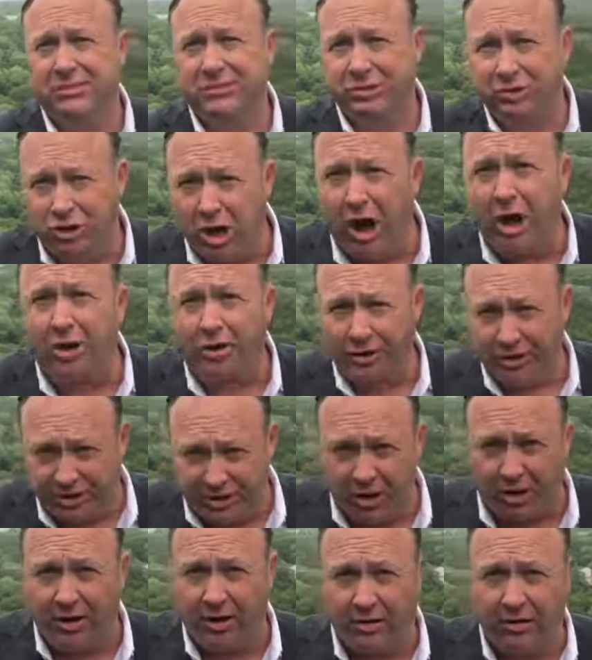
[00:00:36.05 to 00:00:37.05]
daughter is
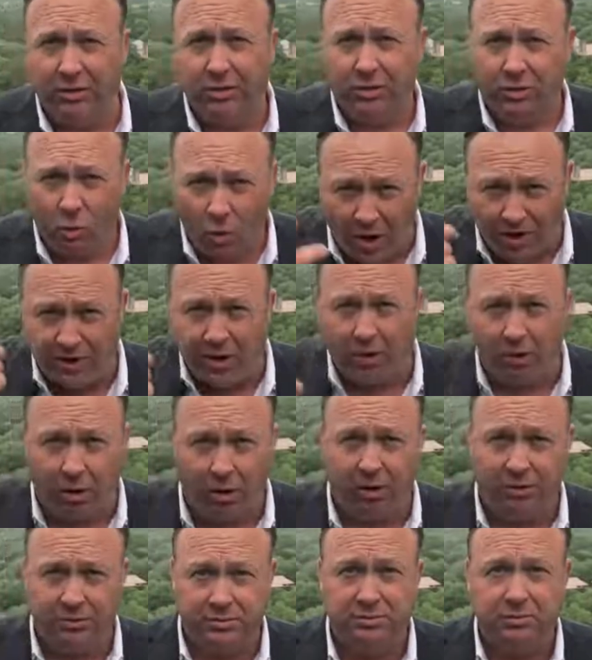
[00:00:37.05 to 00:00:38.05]
turning 1 year
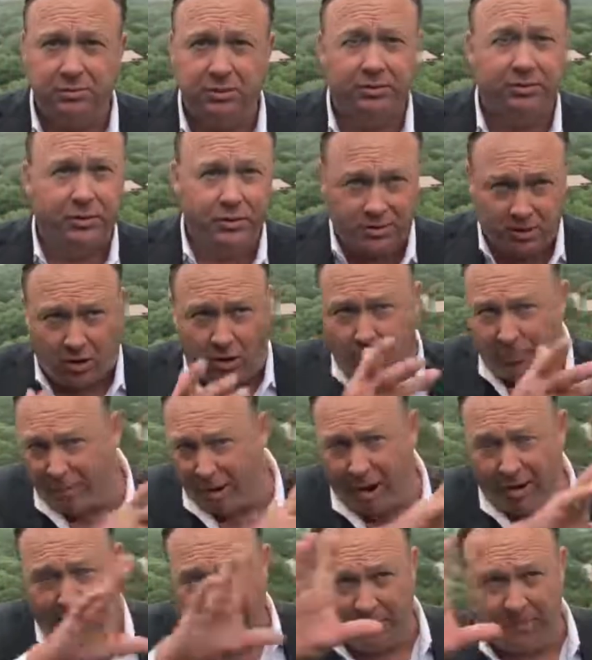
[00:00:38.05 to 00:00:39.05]
old, there's a whole
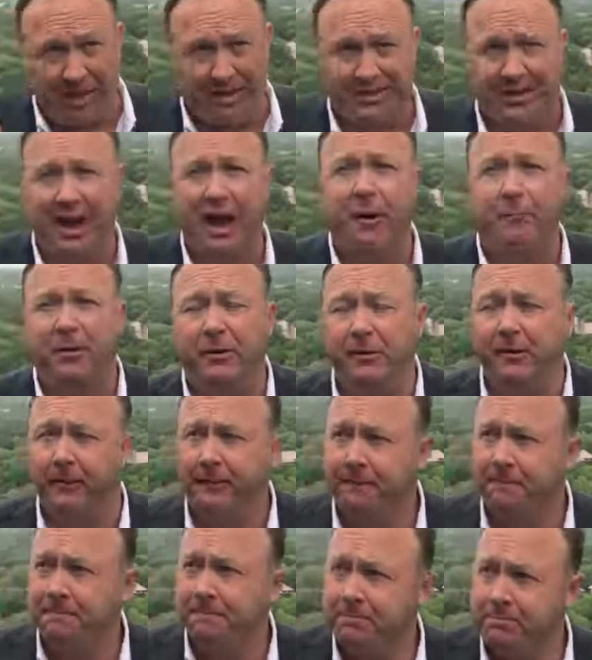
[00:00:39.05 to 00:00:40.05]
party about to happen,
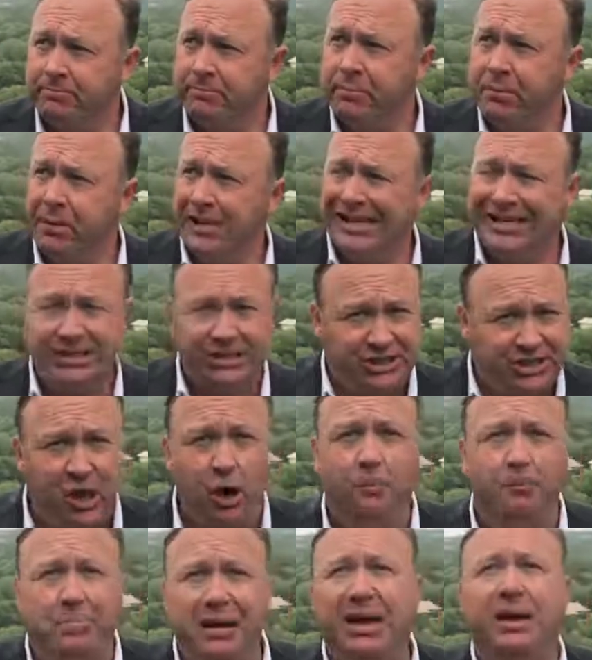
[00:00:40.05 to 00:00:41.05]
is so
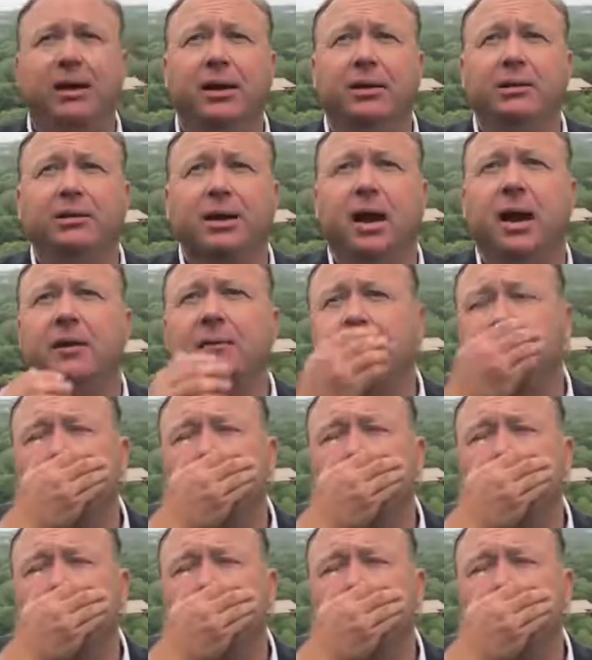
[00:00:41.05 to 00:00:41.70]
big that